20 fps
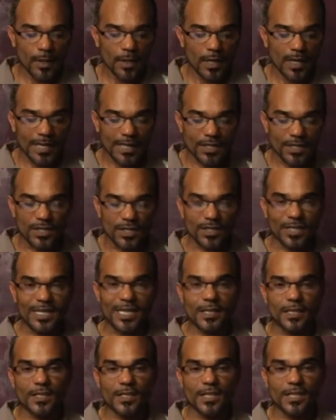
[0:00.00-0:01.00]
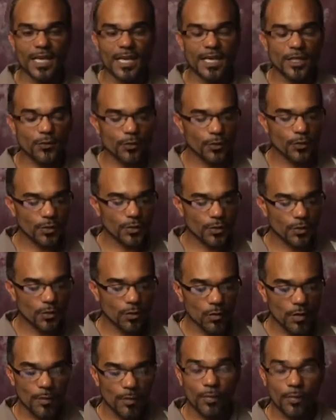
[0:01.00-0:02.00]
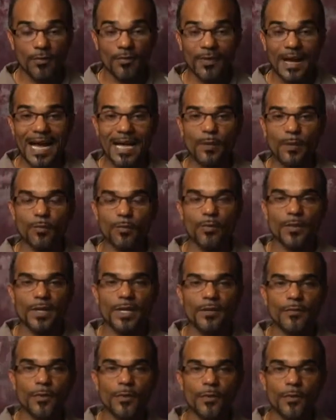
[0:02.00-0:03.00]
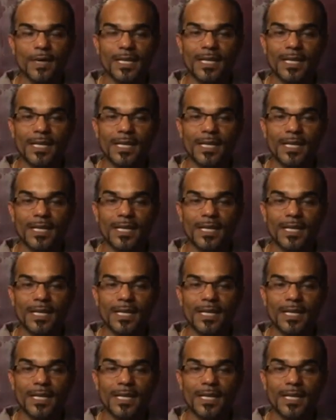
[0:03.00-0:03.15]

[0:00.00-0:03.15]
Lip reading: It needs to set the stage for the story, provide a preview,